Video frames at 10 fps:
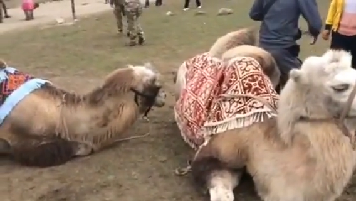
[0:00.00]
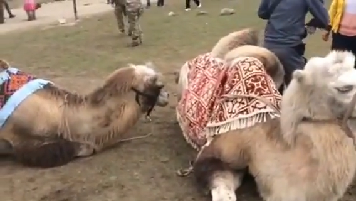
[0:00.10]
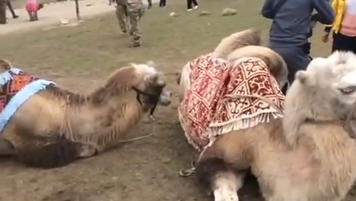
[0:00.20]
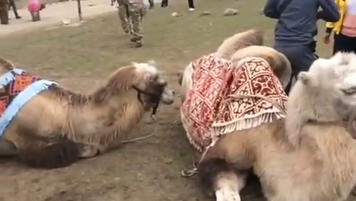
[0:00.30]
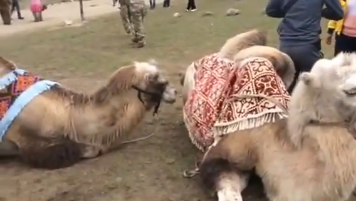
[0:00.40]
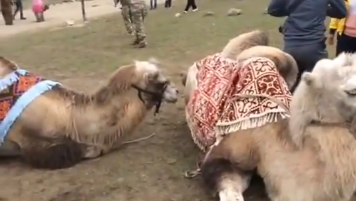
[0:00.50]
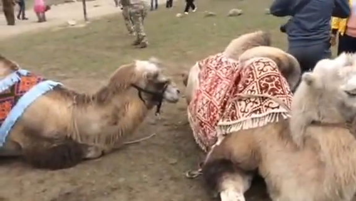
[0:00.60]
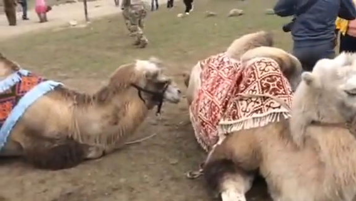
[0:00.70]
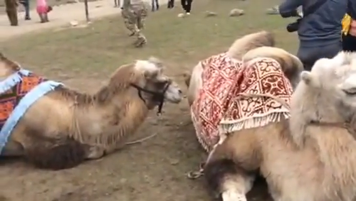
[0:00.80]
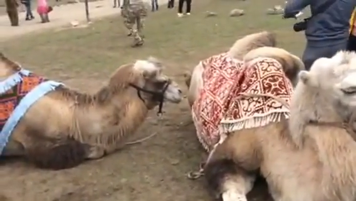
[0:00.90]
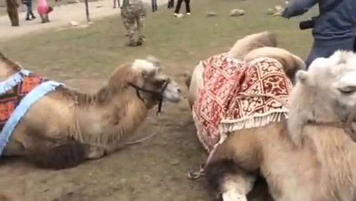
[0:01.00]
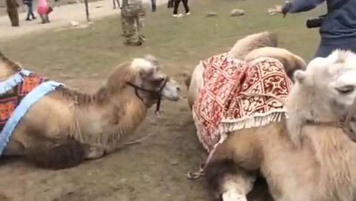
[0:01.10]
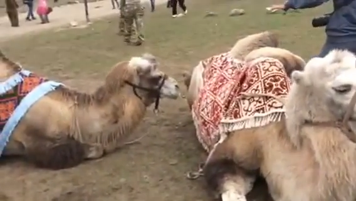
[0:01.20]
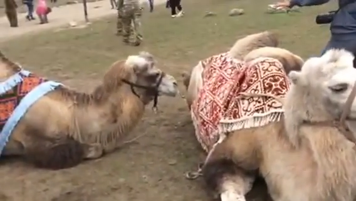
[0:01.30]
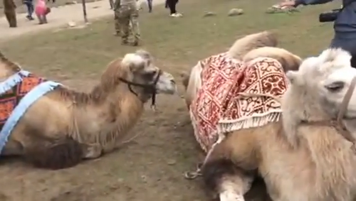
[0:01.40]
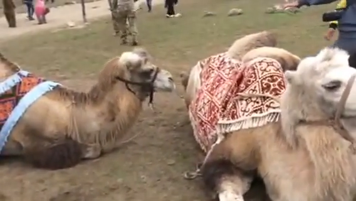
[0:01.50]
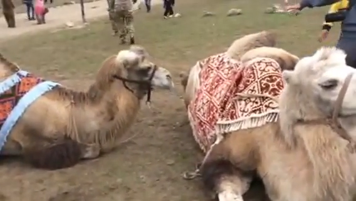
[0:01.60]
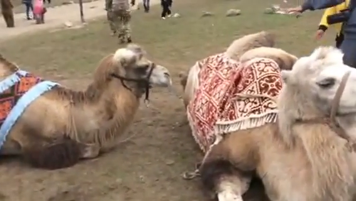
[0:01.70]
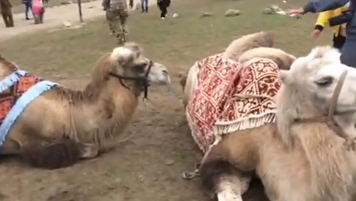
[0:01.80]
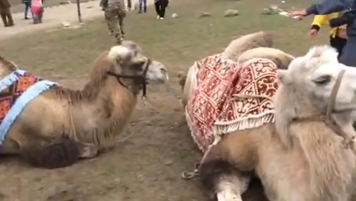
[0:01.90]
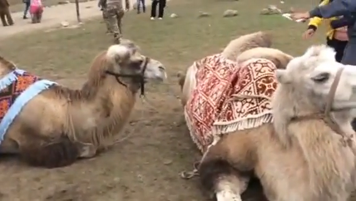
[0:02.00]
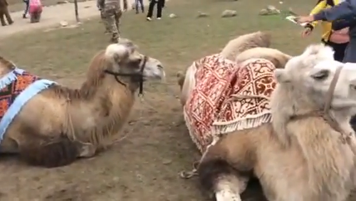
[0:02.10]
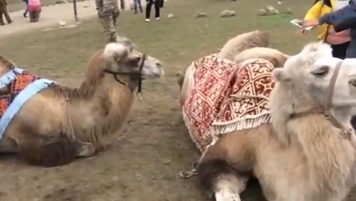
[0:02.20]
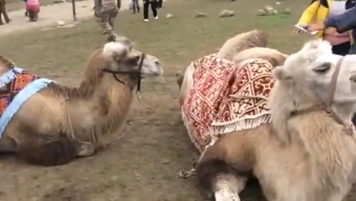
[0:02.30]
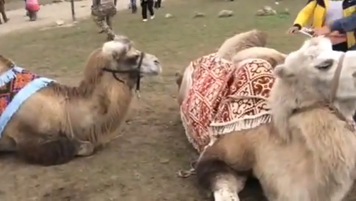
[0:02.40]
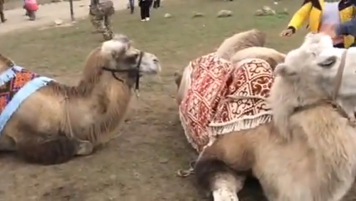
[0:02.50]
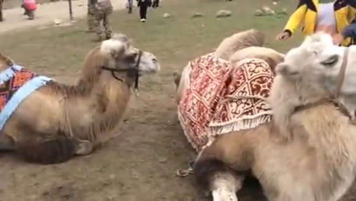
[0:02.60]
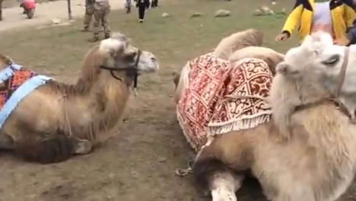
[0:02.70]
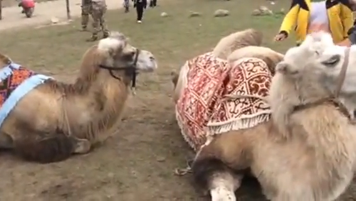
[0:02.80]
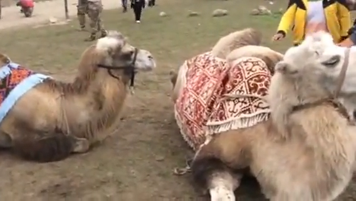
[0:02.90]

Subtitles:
(no speaker visible)